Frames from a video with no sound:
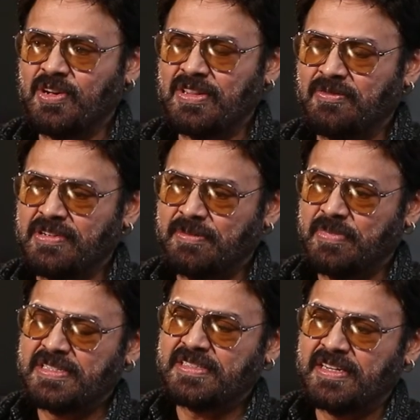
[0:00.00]
you all the very
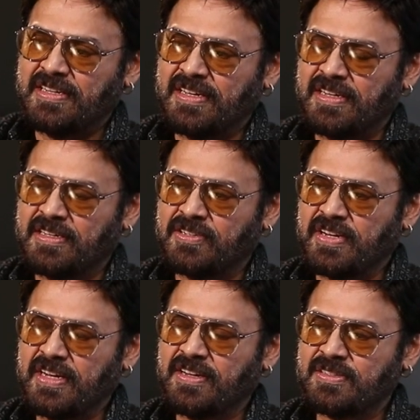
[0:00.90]
best and
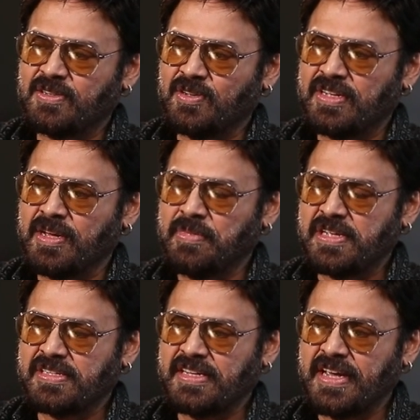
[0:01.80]
trailer is looking amazing